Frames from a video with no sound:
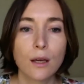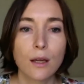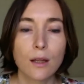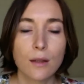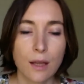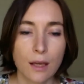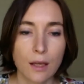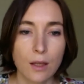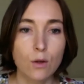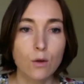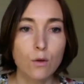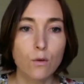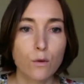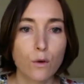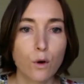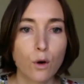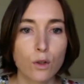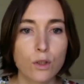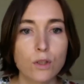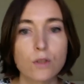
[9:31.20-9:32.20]
that you've
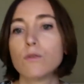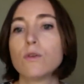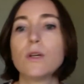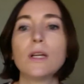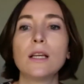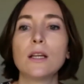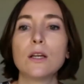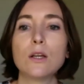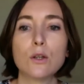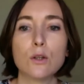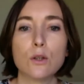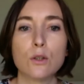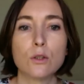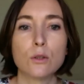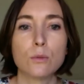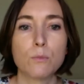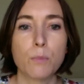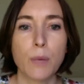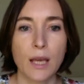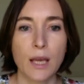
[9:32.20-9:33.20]
got a really good
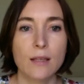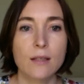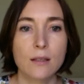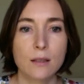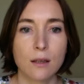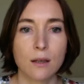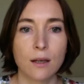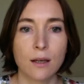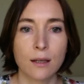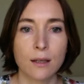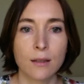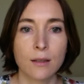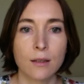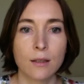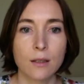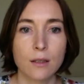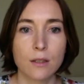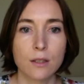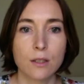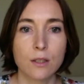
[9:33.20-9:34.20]
baseline
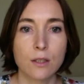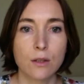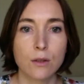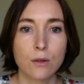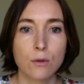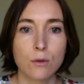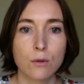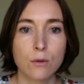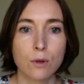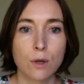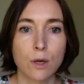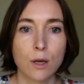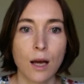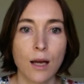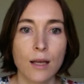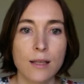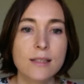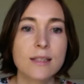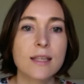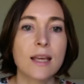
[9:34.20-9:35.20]
to
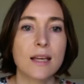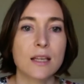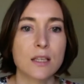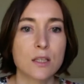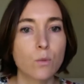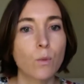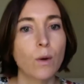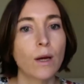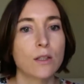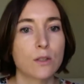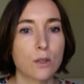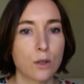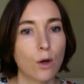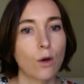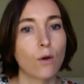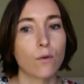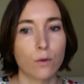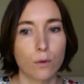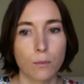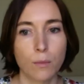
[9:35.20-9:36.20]
assess where to
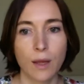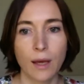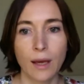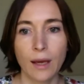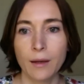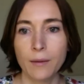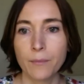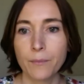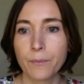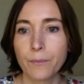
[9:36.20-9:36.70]
go from there.